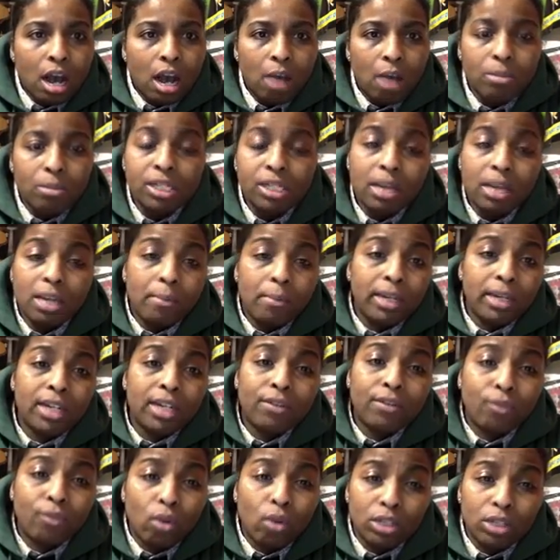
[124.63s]
Some of these
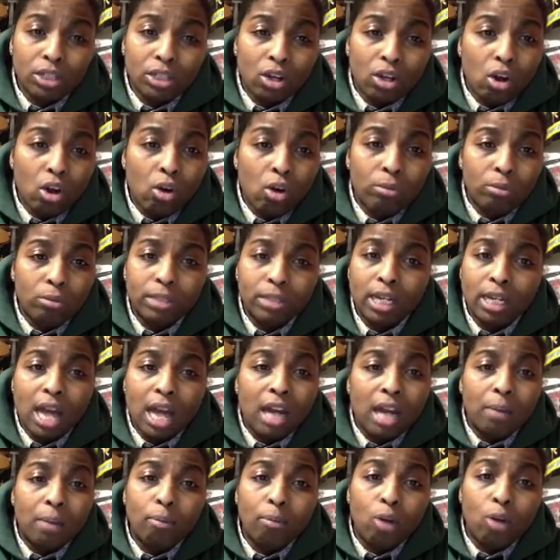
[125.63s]
foster homes are not
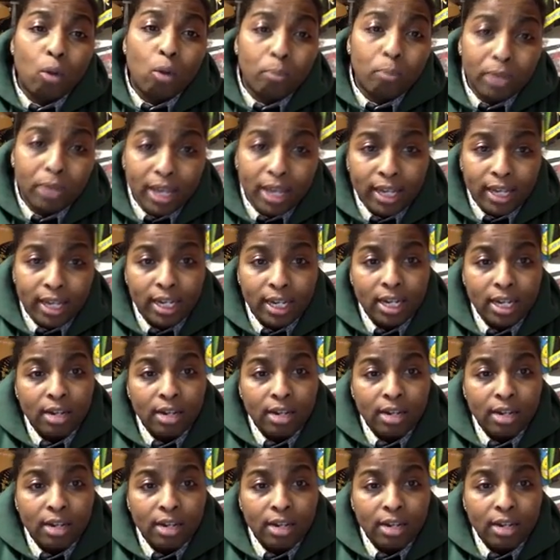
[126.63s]
appropriate.